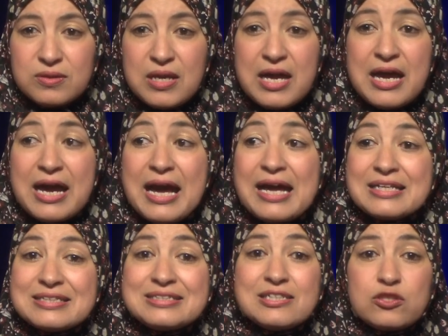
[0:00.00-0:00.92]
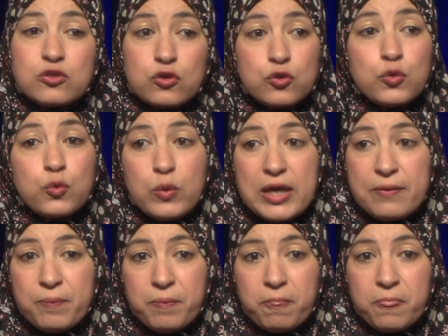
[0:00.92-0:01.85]
ahd al-ukhuwah,
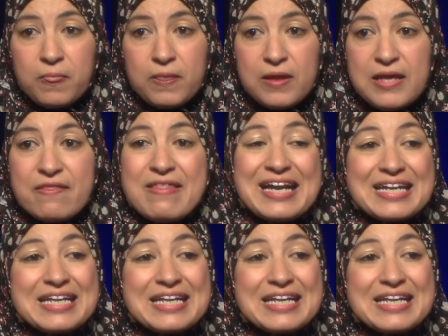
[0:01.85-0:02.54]
that